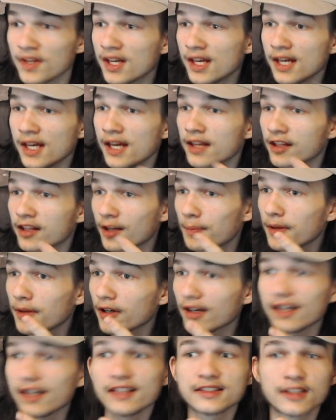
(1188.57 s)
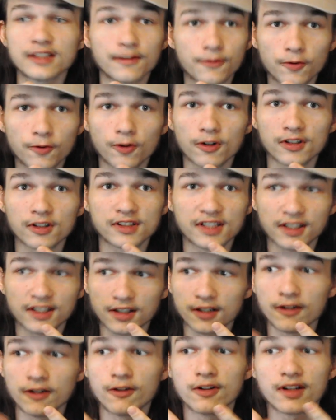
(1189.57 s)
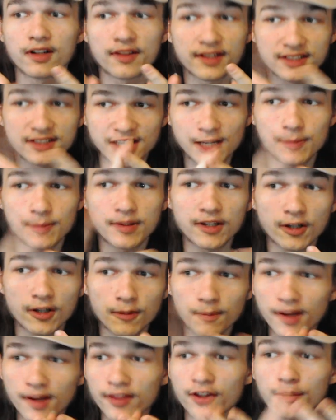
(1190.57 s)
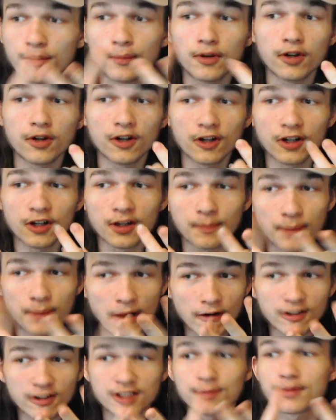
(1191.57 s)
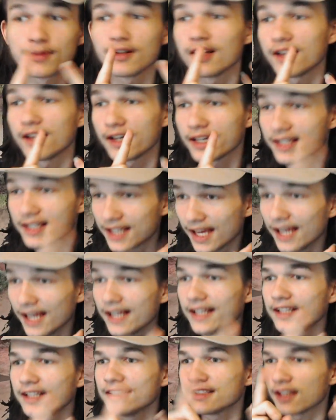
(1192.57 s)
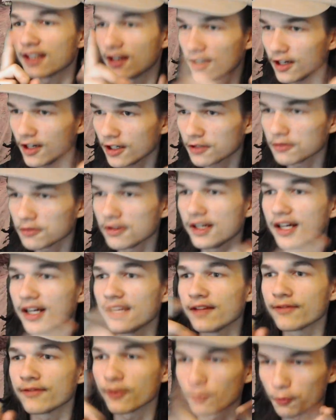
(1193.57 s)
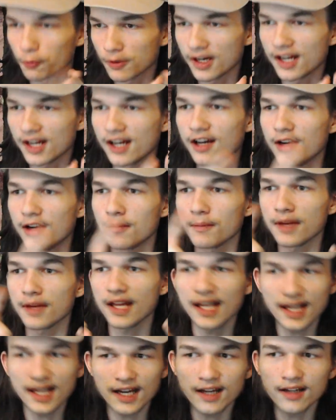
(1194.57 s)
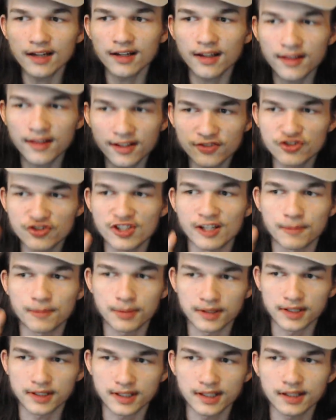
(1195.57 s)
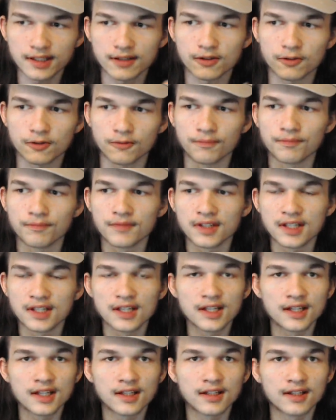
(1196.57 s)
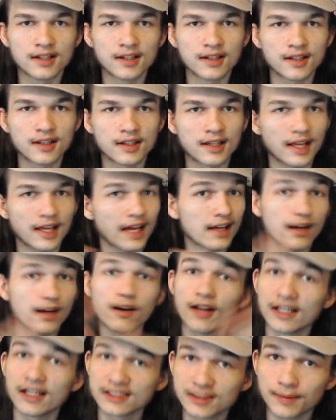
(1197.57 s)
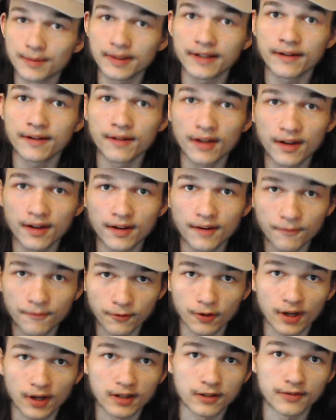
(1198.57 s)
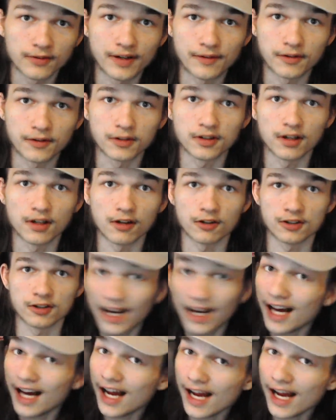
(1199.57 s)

The computer has to, of course, include the CPU, motherboard, power supply, case, hard drive, RAM, and the GPU. And all has to be for under $500.